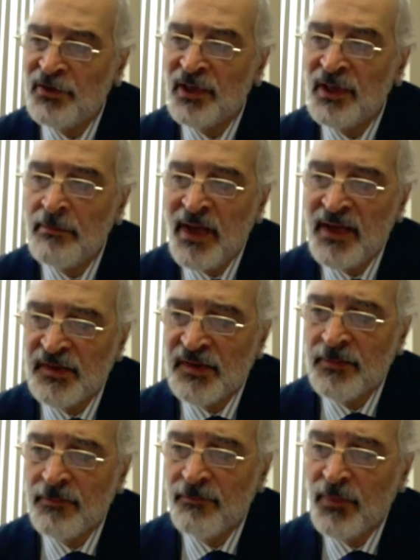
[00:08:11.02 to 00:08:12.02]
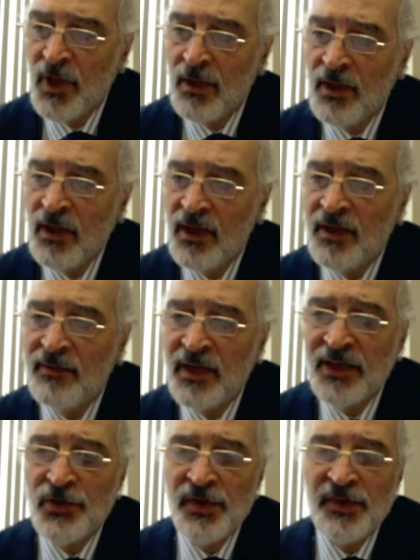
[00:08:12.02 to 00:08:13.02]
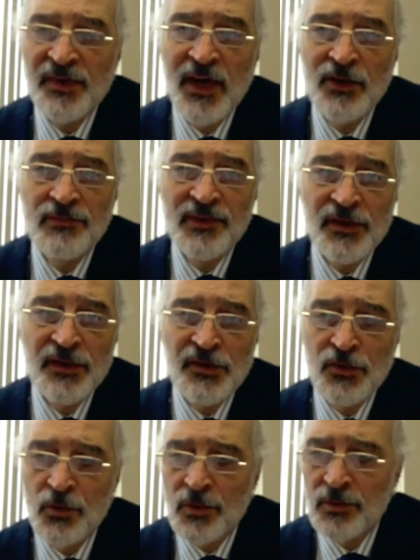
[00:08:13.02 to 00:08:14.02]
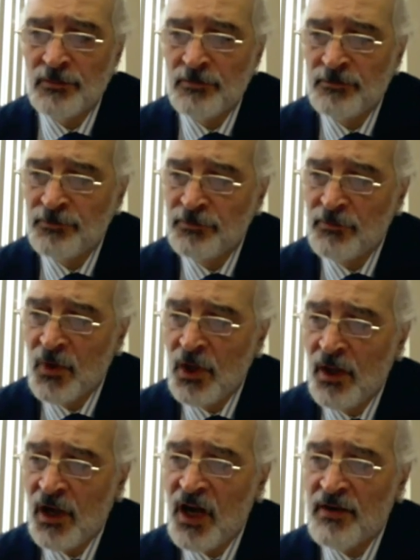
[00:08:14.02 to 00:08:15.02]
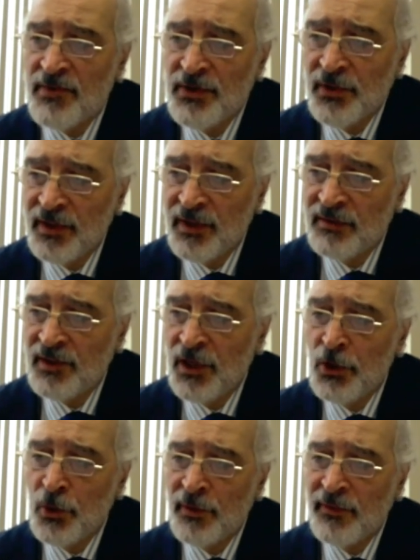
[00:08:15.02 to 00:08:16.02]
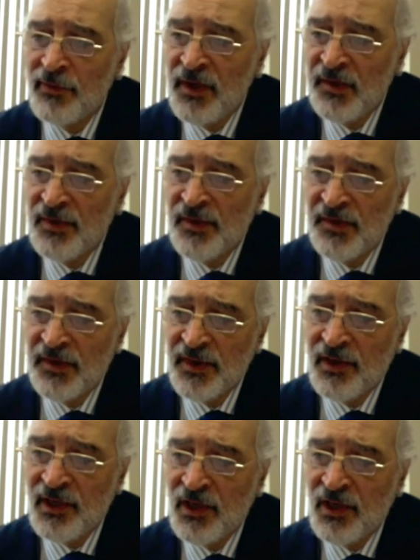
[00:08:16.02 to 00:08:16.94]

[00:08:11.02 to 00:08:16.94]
On the other hand, the American occupation forces have begun to establish a new military